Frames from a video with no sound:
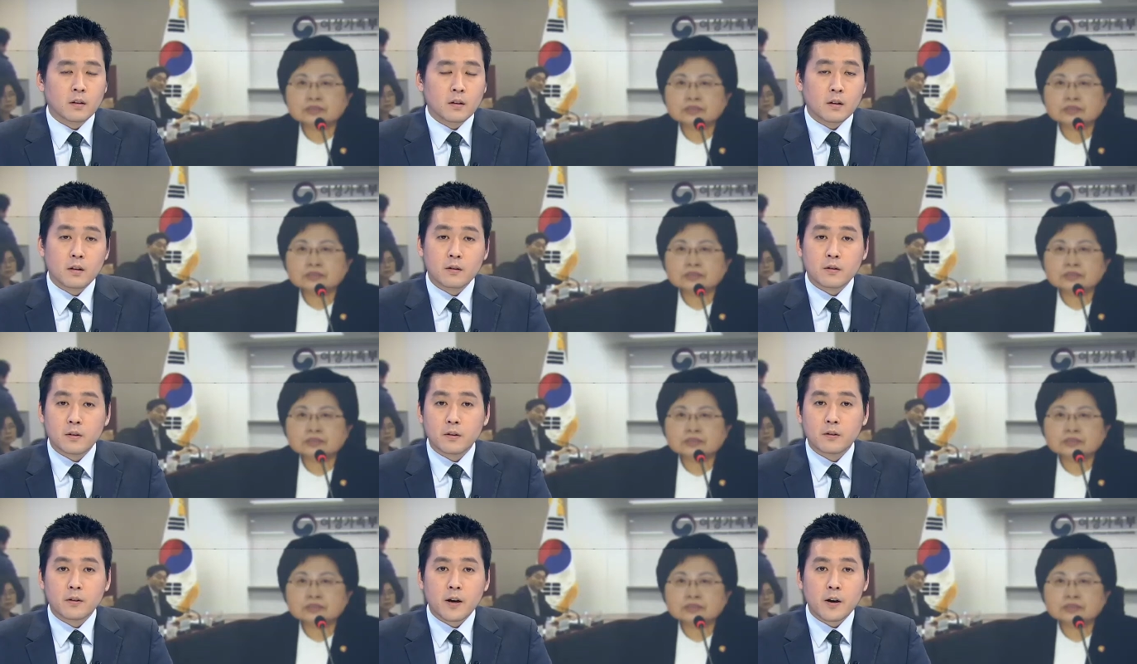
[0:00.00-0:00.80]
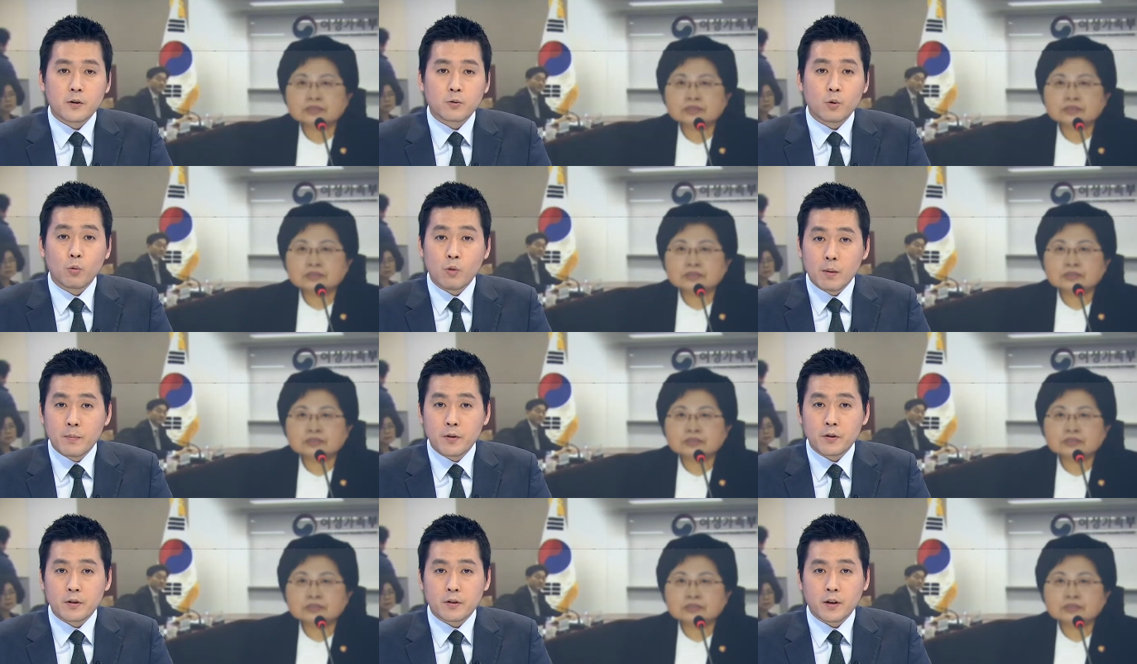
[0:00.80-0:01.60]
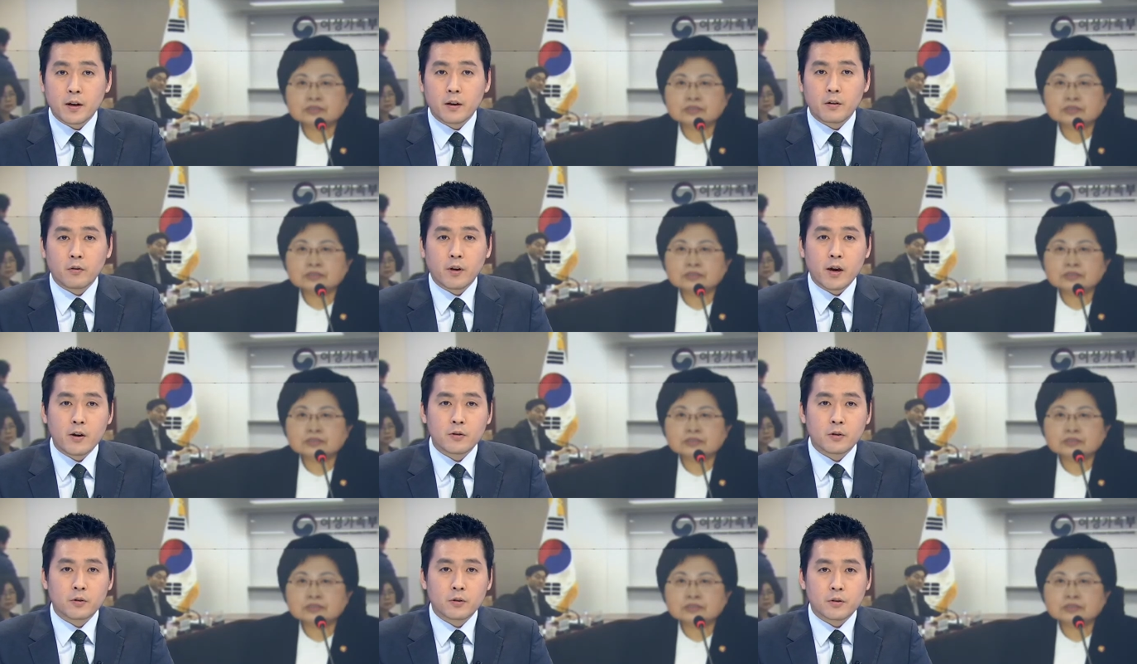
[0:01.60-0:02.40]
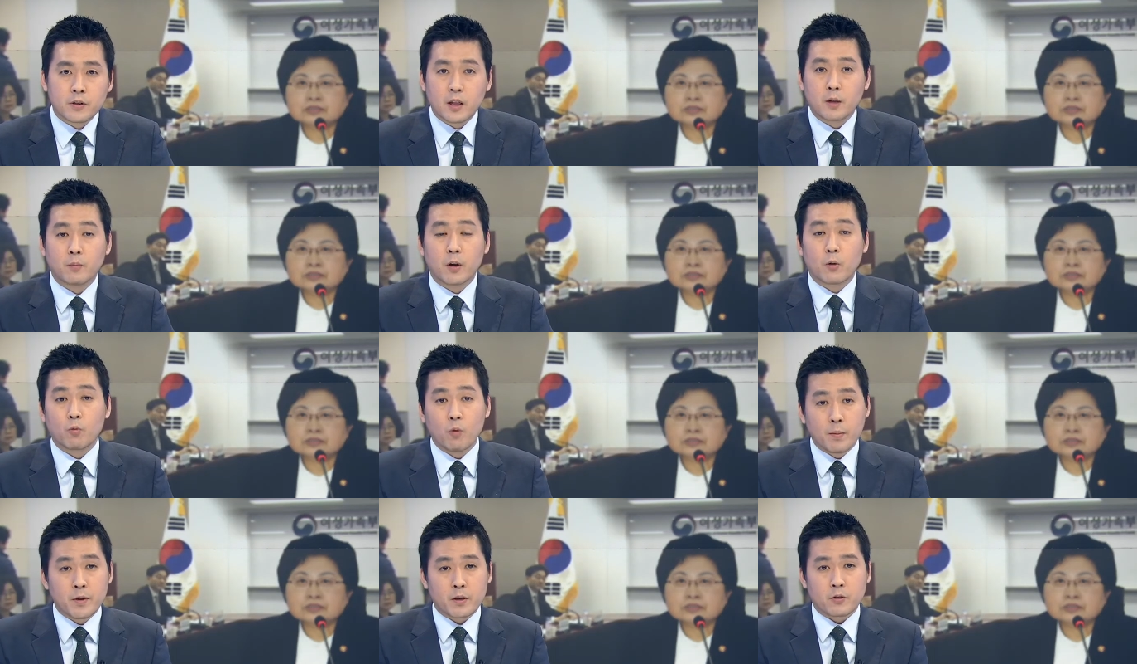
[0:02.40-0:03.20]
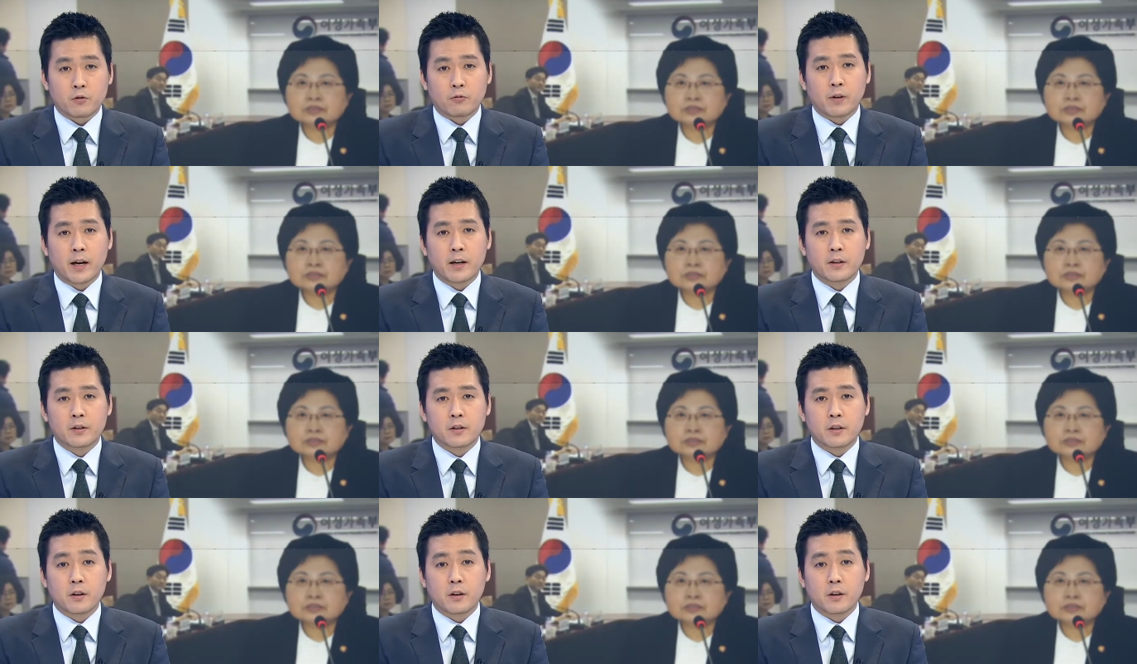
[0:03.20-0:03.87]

Speaker 1: It's International Women's Day, an occasion to celebrate women's rights.